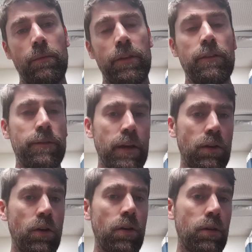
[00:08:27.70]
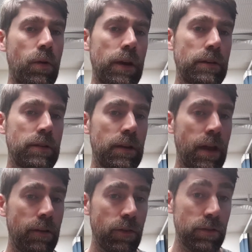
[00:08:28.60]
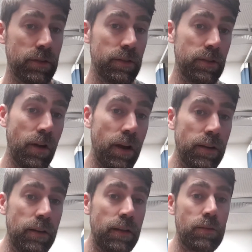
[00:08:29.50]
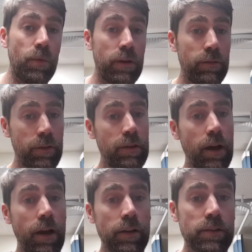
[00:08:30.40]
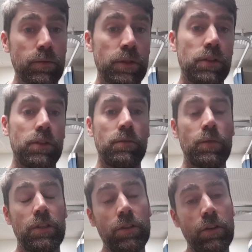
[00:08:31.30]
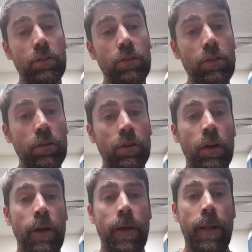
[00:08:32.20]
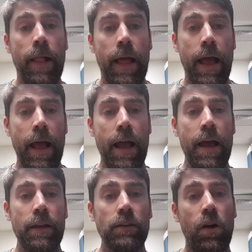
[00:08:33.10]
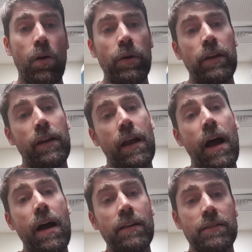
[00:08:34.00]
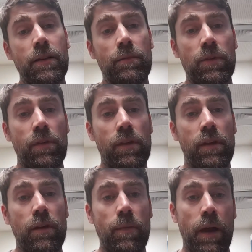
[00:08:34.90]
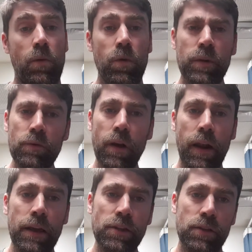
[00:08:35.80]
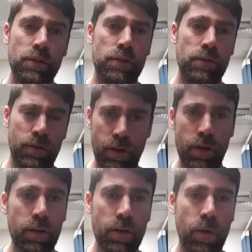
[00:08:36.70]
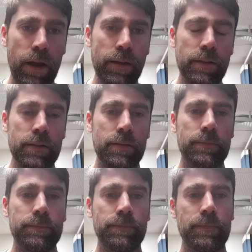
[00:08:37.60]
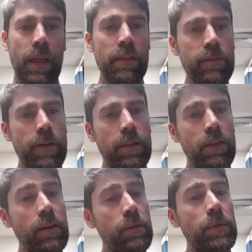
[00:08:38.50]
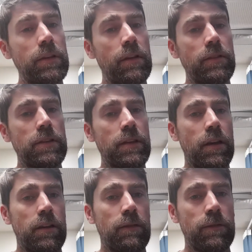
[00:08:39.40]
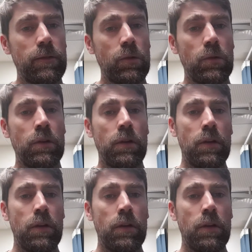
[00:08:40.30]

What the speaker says: the effect earthquakes can have on society. That's one of the tasks which you can do. And I would ask them to think about, well, in relation to earthquakes and the fact that it can be devastating for